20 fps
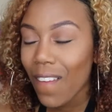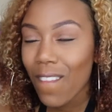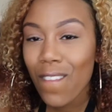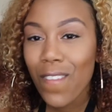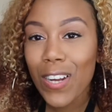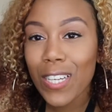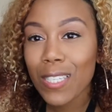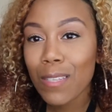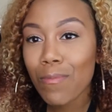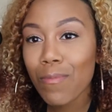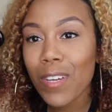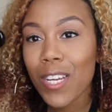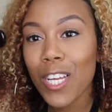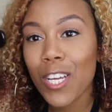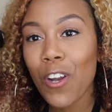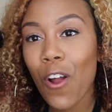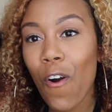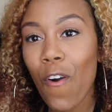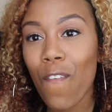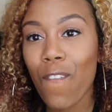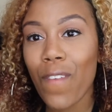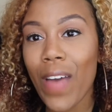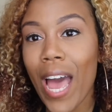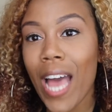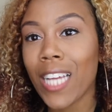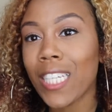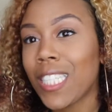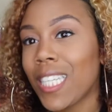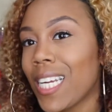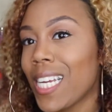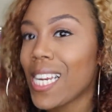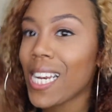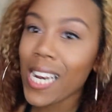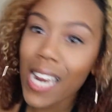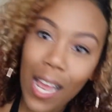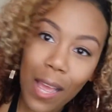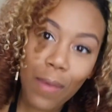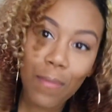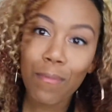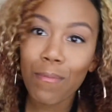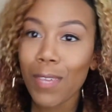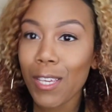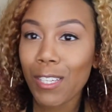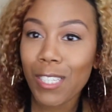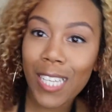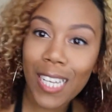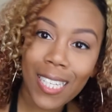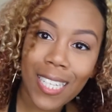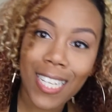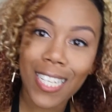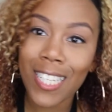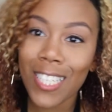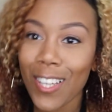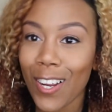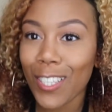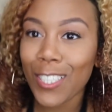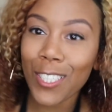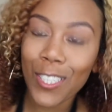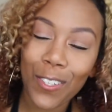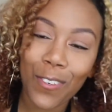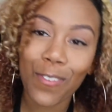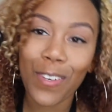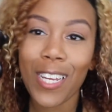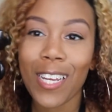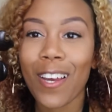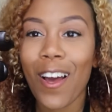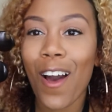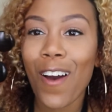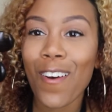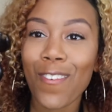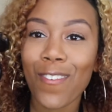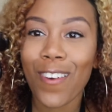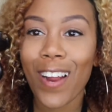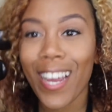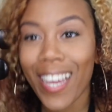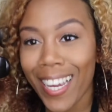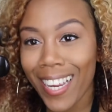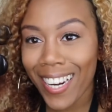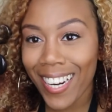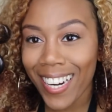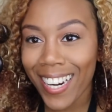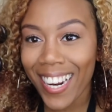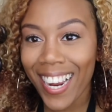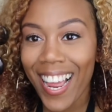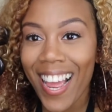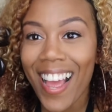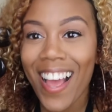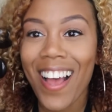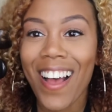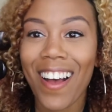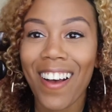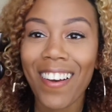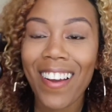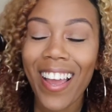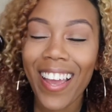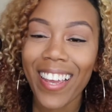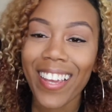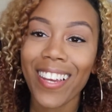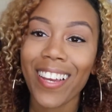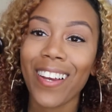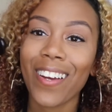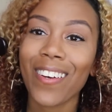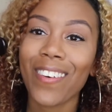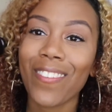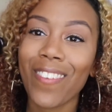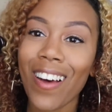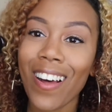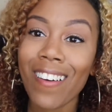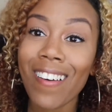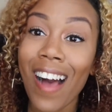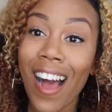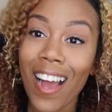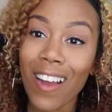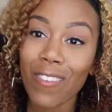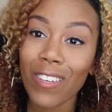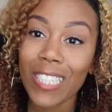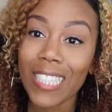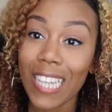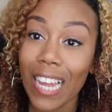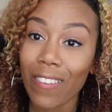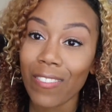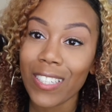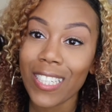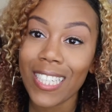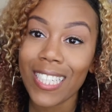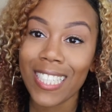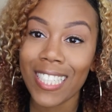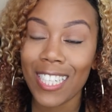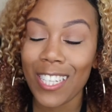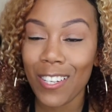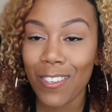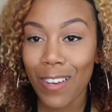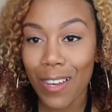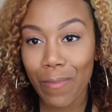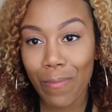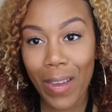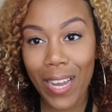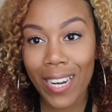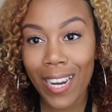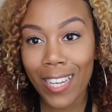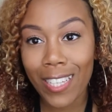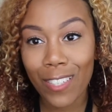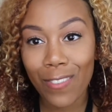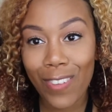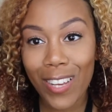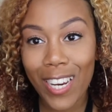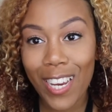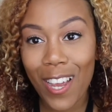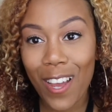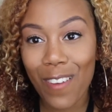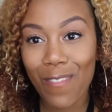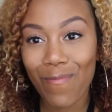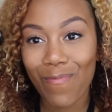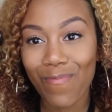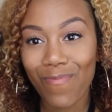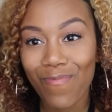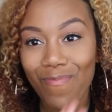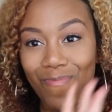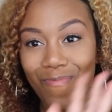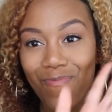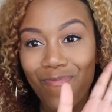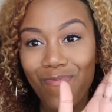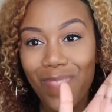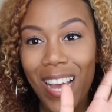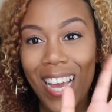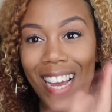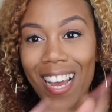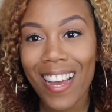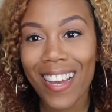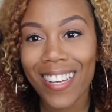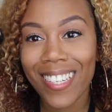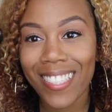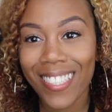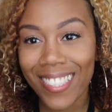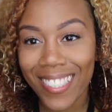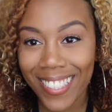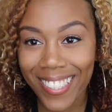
For some good old-fashioned music to start your week off right. Okay, well, I will definitely see you in my next video. Bye, guys.